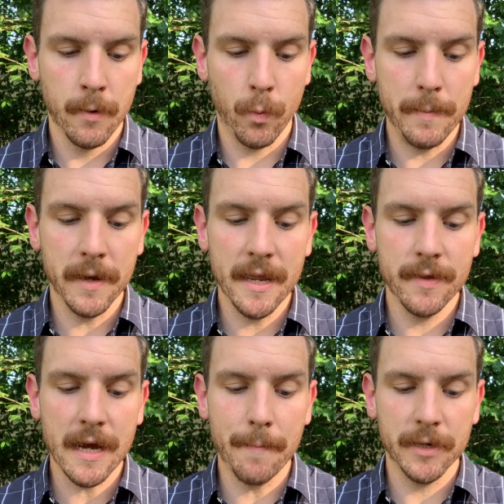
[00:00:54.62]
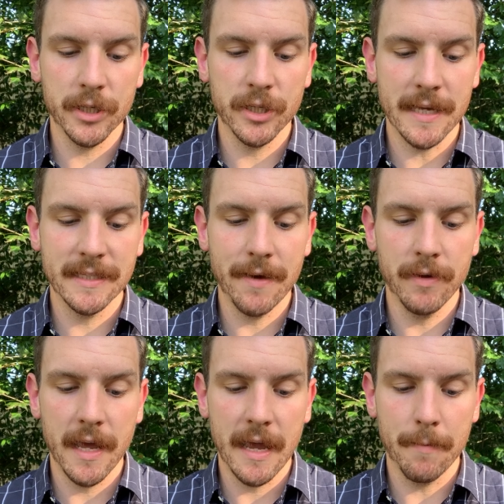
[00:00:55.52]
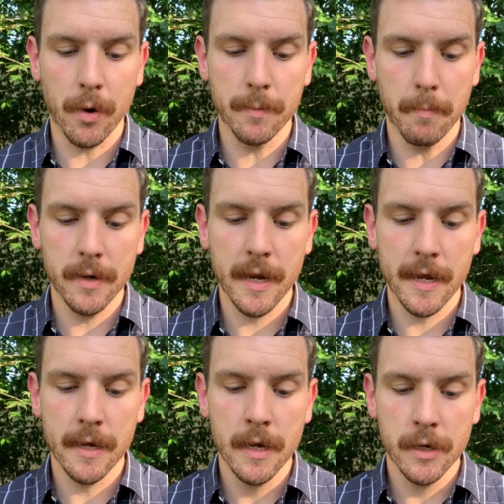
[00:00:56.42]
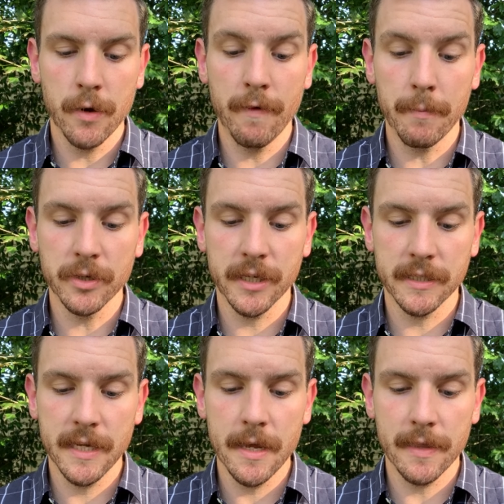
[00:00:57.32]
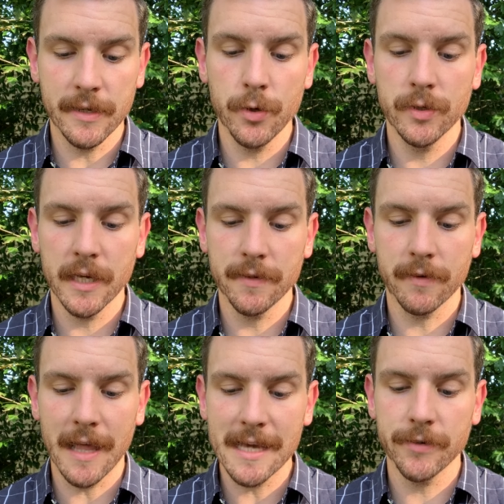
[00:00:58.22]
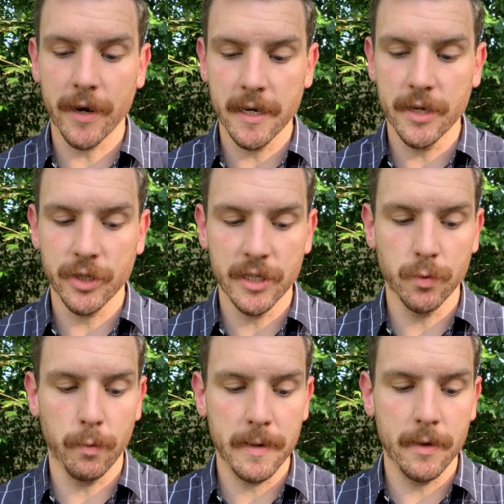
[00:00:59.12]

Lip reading: We begin the competition at 7 a.m. on Monday, November 16th, and 2 sets of class recognitions will be